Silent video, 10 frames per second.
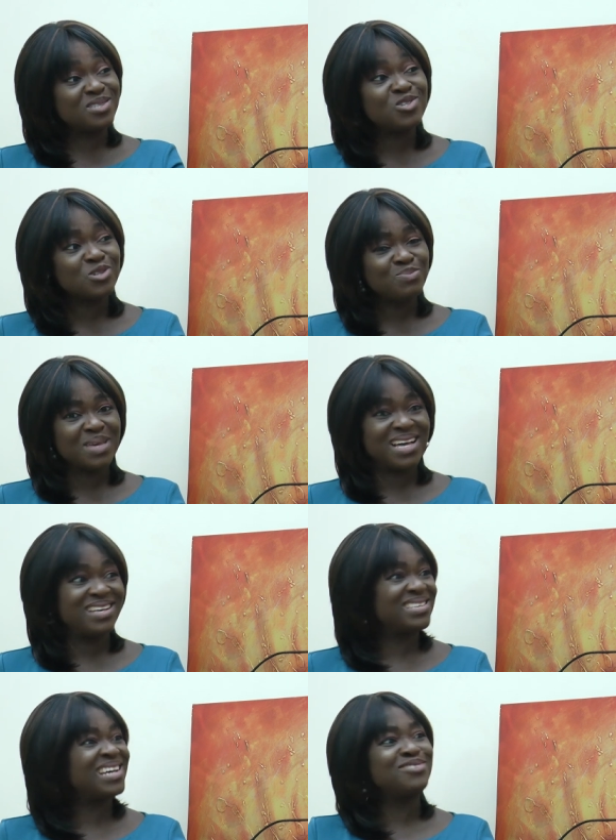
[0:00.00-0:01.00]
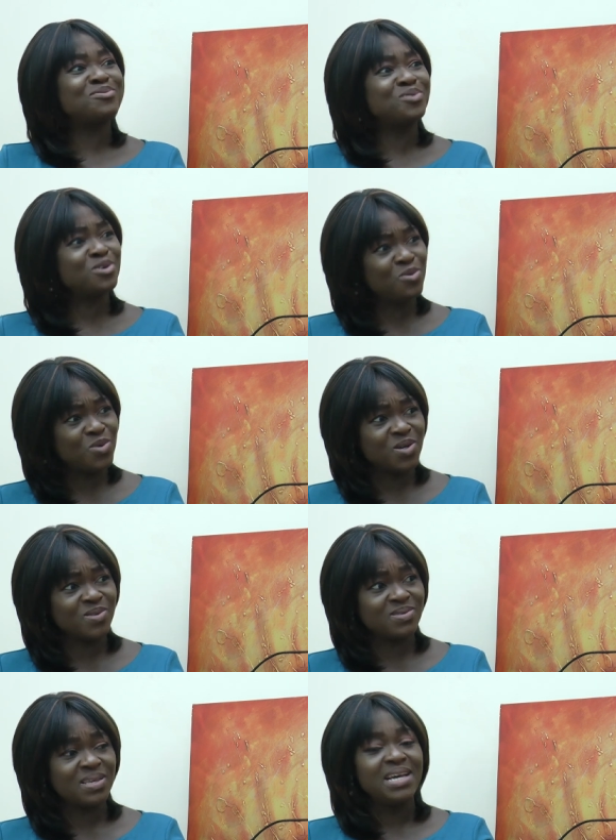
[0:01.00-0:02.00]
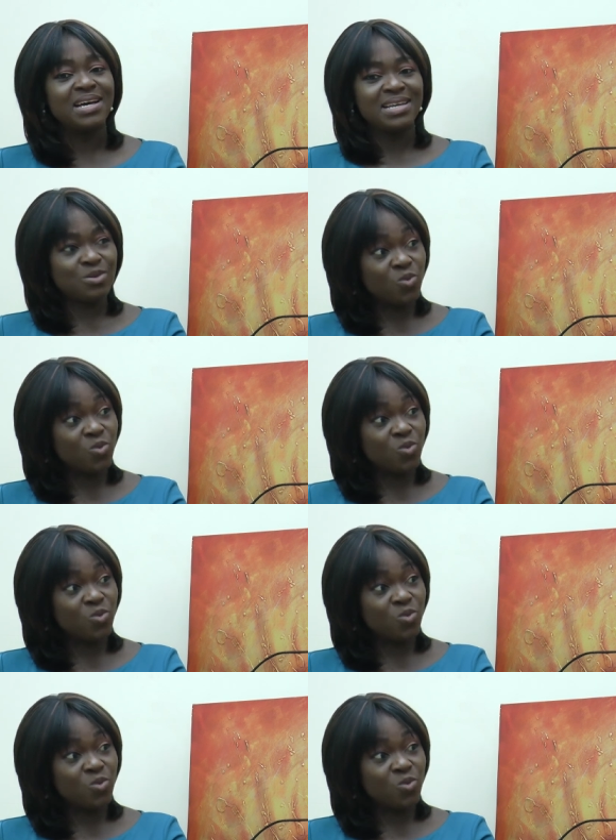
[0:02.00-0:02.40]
decision makers are the wrong ones